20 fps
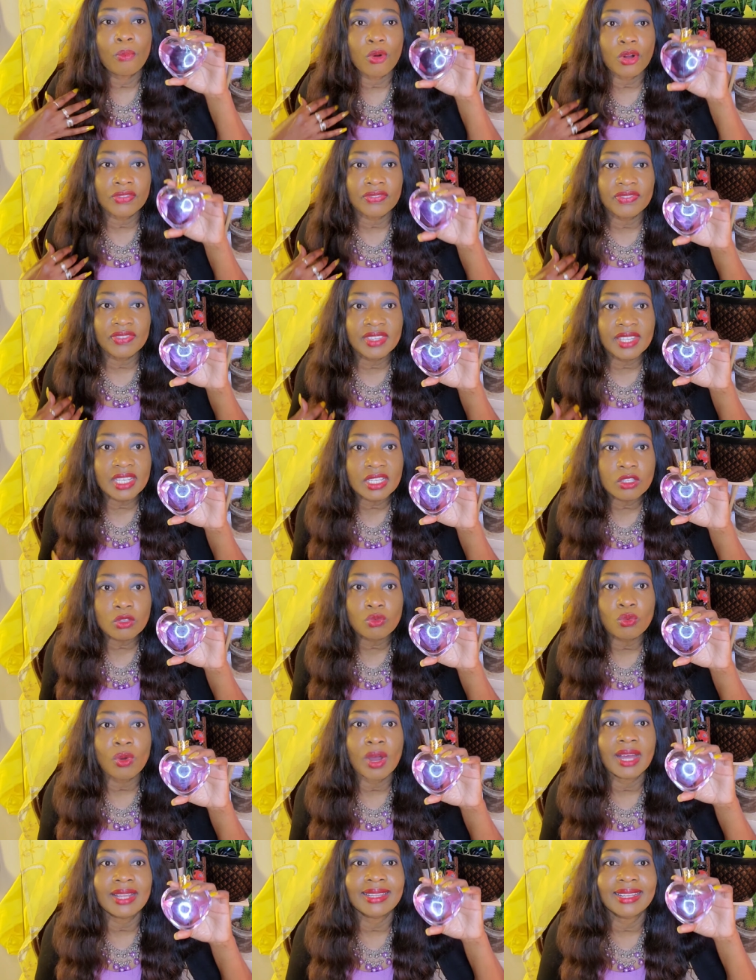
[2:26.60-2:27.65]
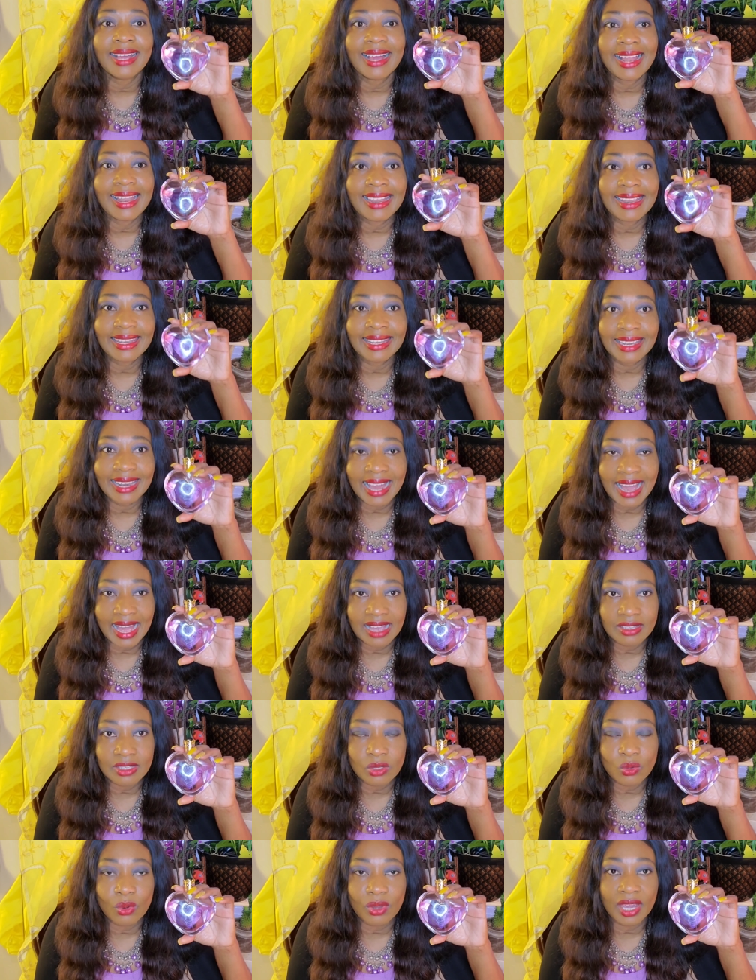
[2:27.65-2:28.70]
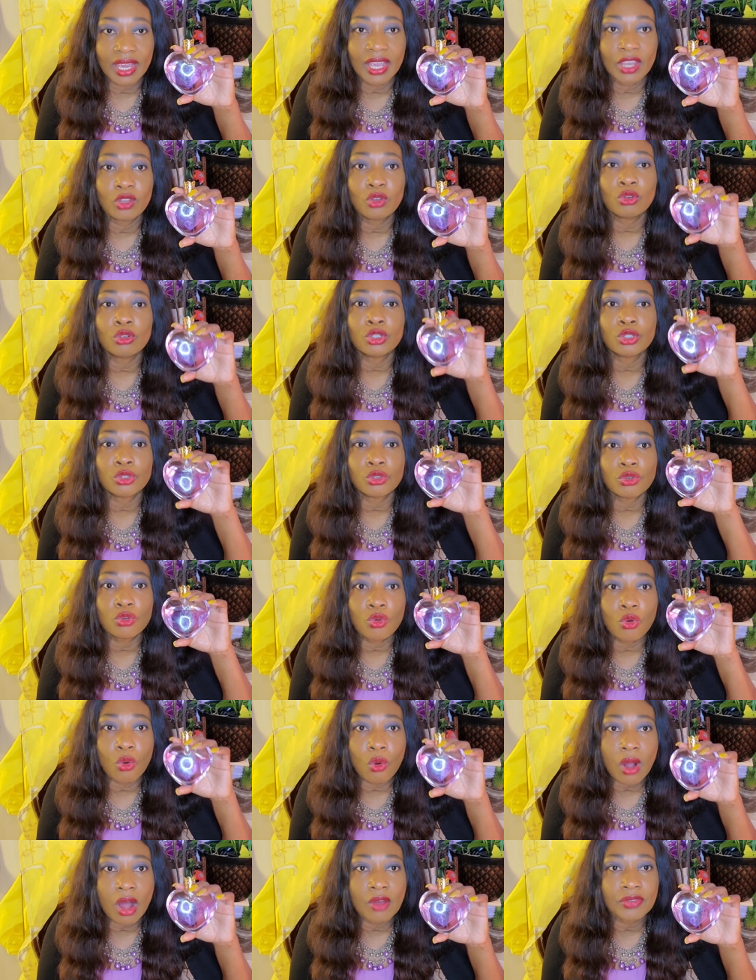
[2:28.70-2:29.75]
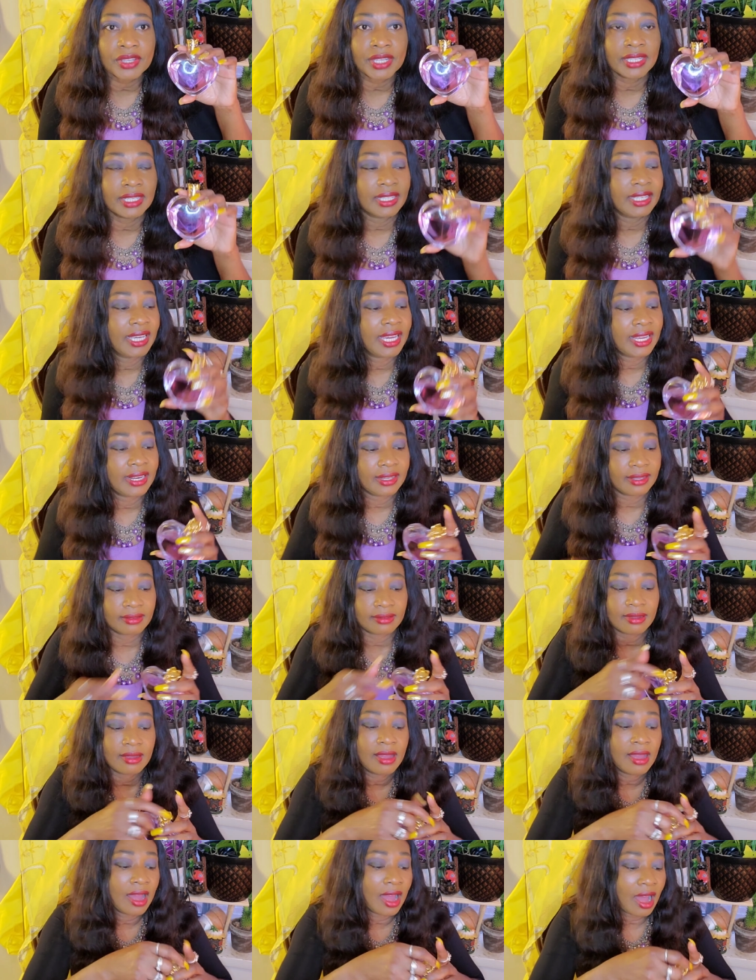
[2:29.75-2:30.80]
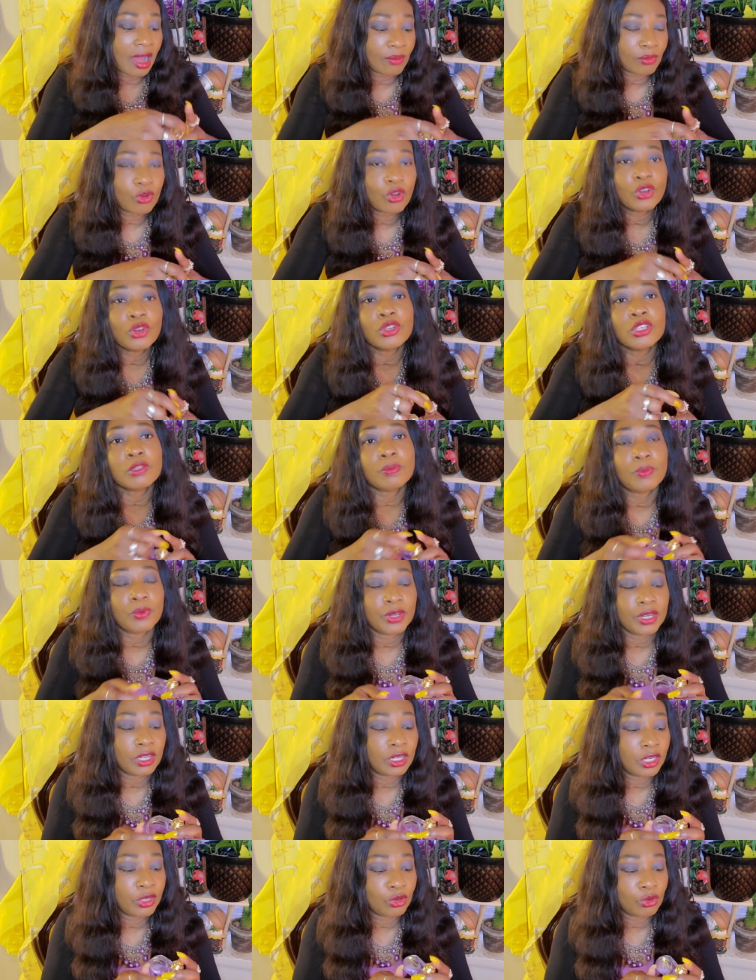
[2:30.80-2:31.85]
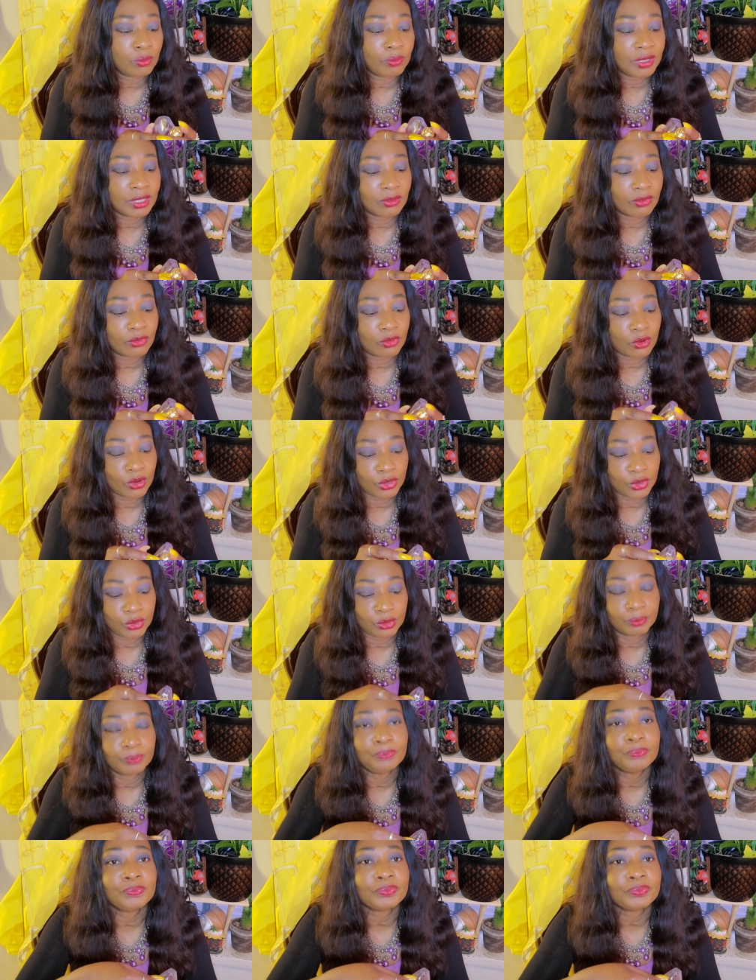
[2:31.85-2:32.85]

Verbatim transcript: but this one lasts okay you should go out and get it i'm gonna spray a little bit for you